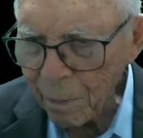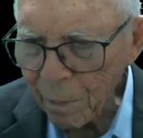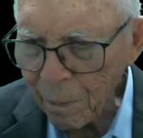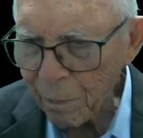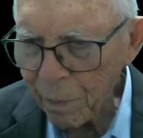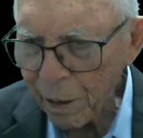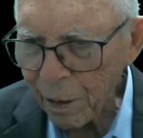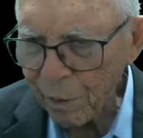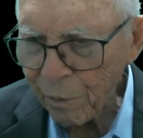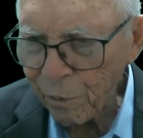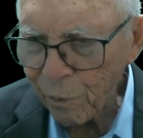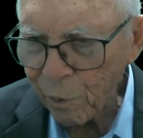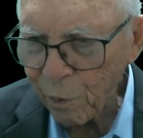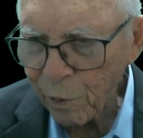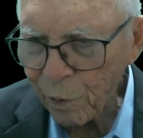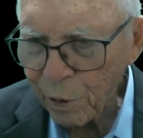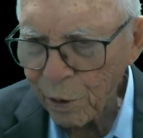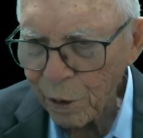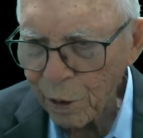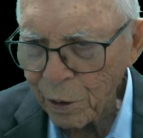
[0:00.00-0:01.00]
about
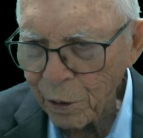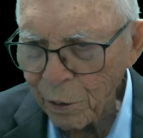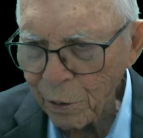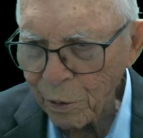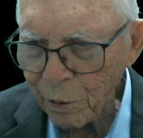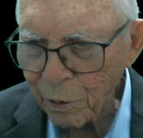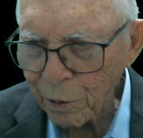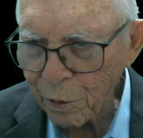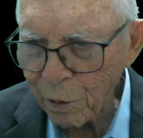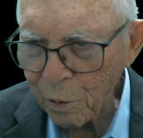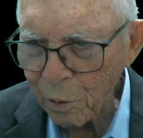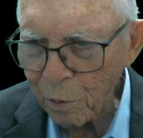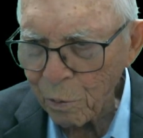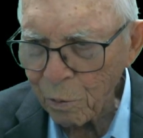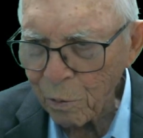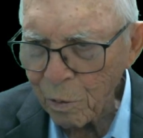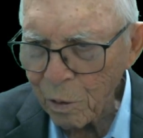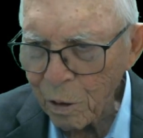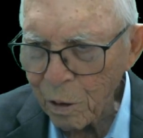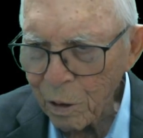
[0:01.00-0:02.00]
14 years old.
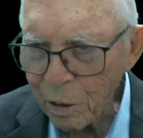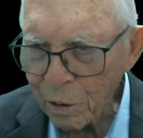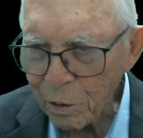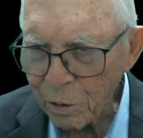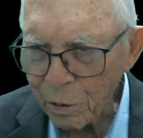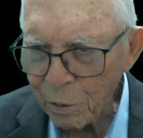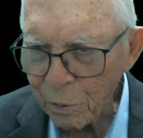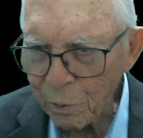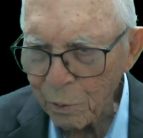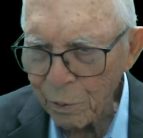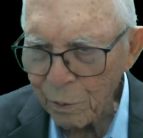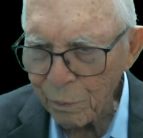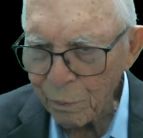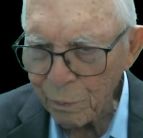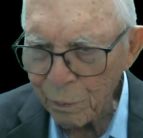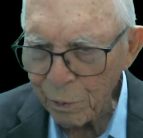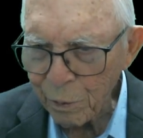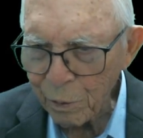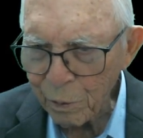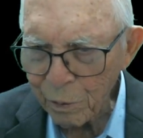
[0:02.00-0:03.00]
So we
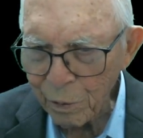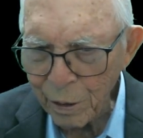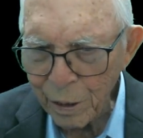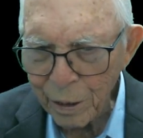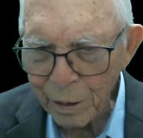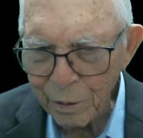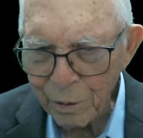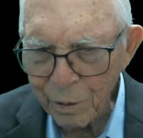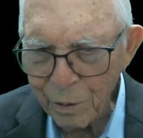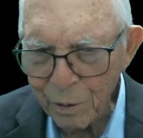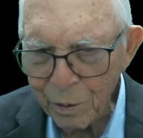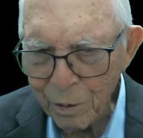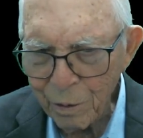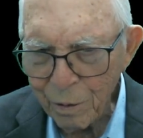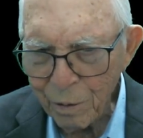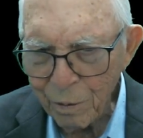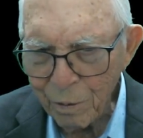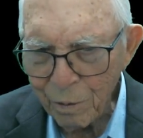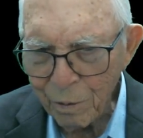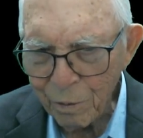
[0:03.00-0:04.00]
pull
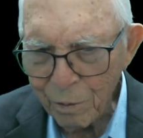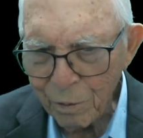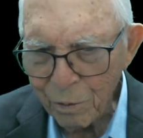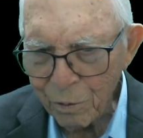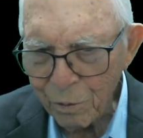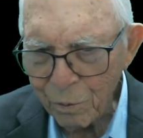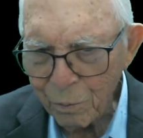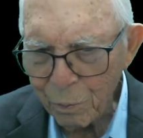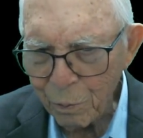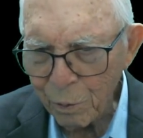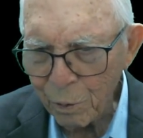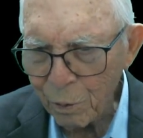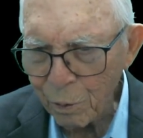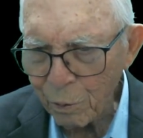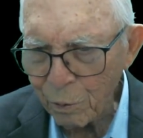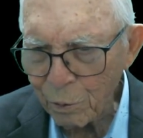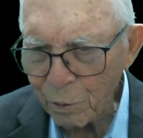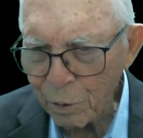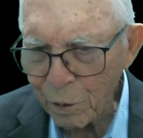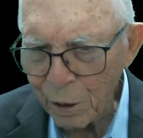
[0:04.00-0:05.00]

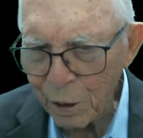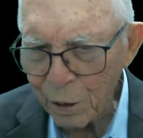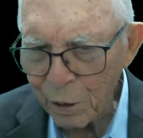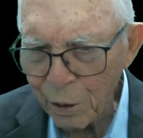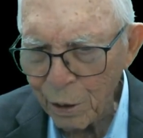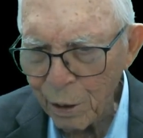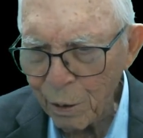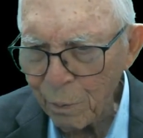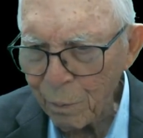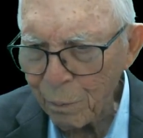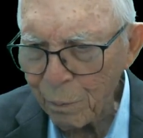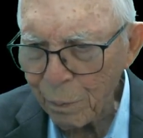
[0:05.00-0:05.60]
those teeth up,